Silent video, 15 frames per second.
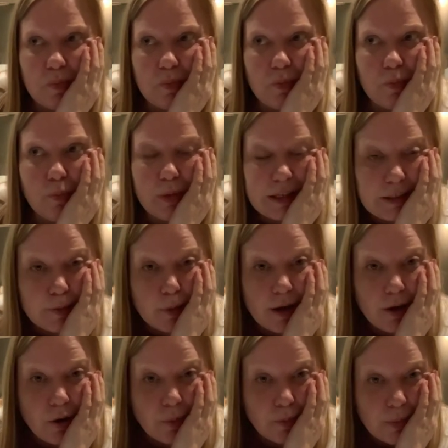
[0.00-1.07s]
mince
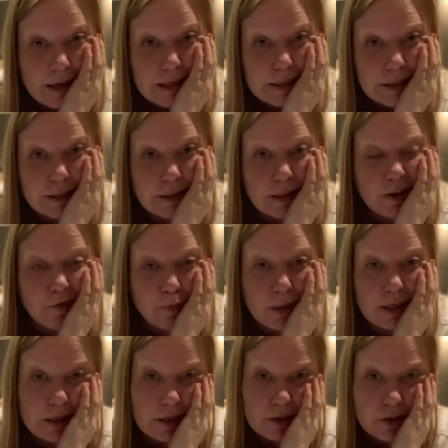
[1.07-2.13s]
my own meats. If
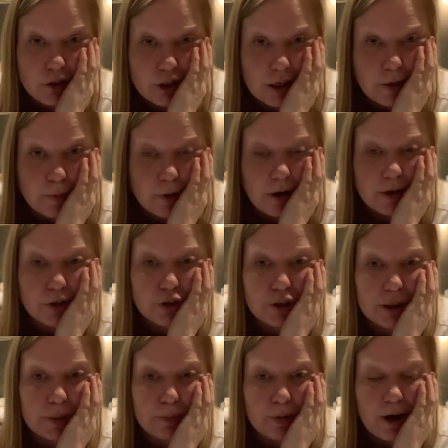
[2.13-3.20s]
meat is cheap, I
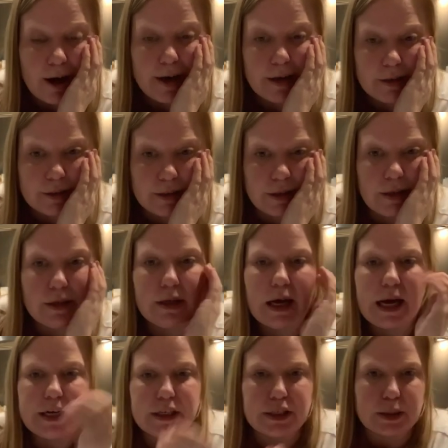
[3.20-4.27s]
usually buy it,
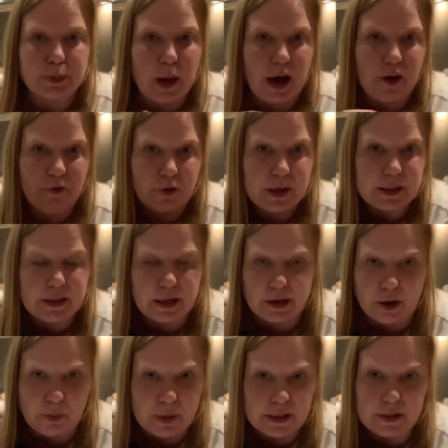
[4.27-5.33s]
and you just half freeze it and I
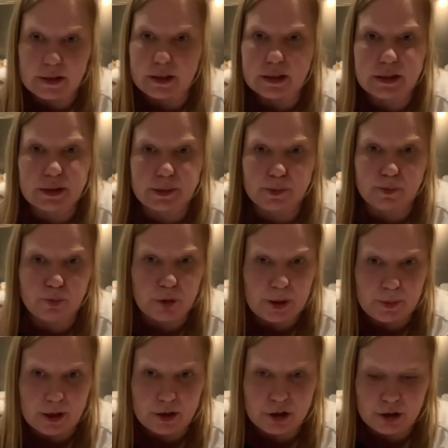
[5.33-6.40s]
mince it. It's pretty
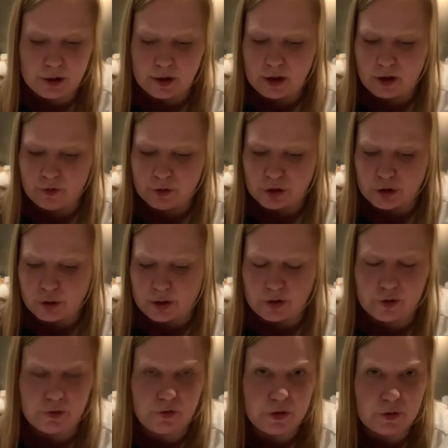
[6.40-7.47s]
much for
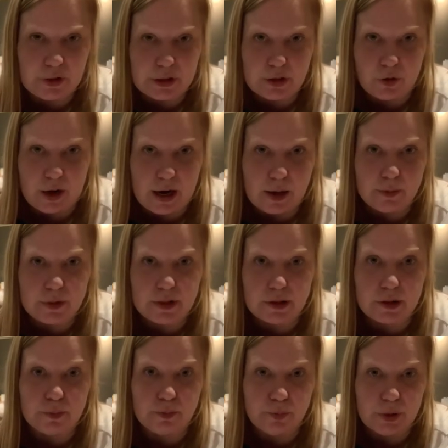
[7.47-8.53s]
250 grams,
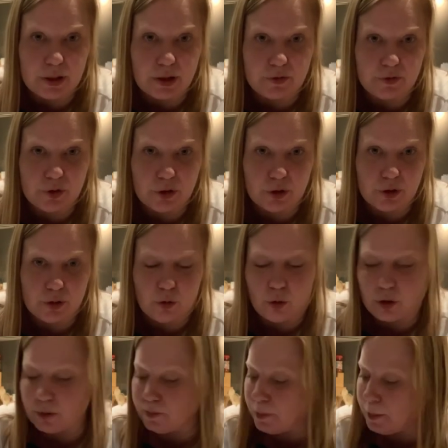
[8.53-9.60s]
mill it or